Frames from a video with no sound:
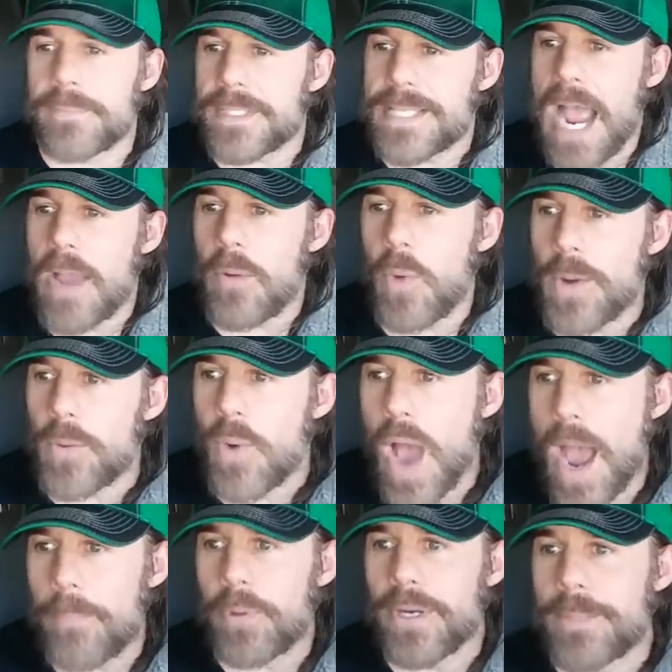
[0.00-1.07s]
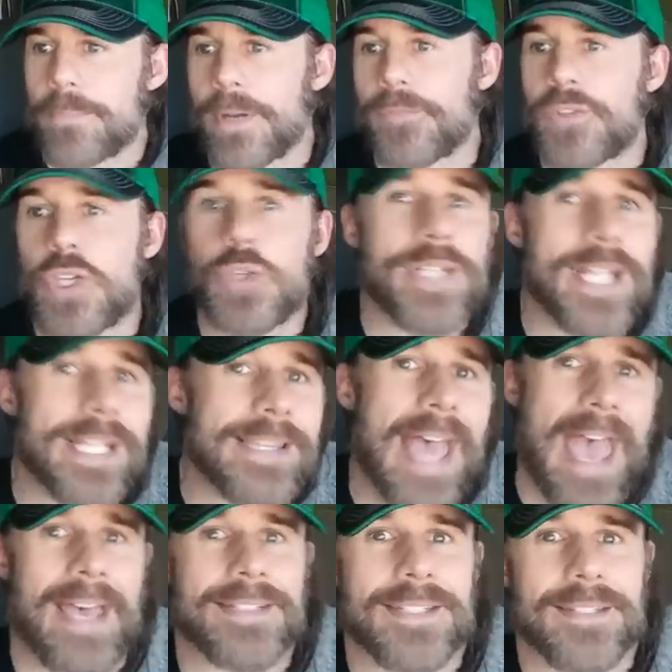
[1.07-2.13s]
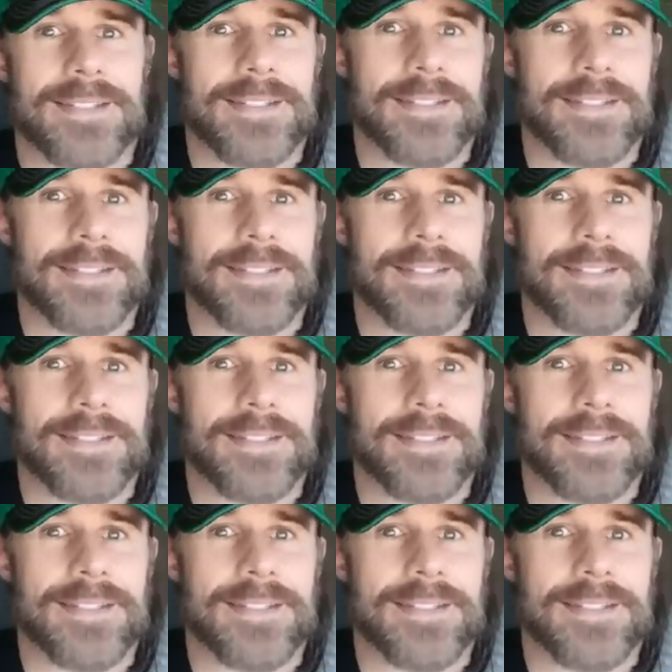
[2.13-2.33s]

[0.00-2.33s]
It's highway robbery, but if you did that,